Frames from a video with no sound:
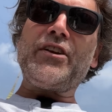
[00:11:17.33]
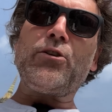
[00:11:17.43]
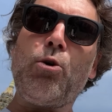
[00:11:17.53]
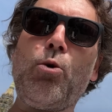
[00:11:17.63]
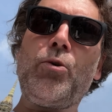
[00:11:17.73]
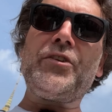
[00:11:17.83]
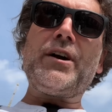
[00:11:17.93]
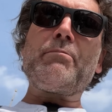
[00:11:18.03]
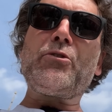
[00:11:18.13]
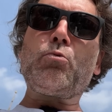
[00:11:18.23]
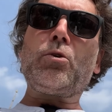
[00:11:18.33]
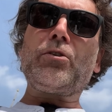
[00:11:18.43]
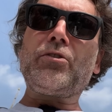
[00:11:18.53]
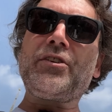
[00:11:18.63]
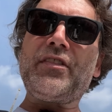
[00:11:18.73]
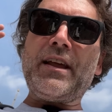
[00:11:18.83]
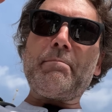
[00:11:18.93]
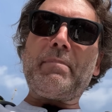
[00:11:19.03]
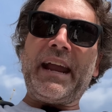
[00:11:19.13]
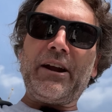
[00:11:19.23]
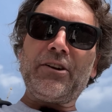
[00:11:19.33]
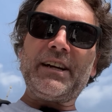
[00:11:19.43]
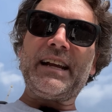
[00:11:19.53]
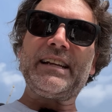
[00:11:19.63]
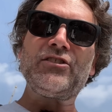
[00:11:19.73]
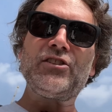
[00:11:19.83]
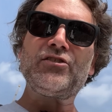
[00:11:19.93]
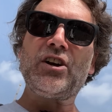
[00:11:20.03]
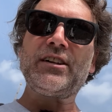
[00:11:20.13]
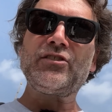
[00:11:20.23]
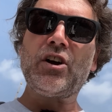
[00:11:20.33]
they're holding up the world, and then paradise is on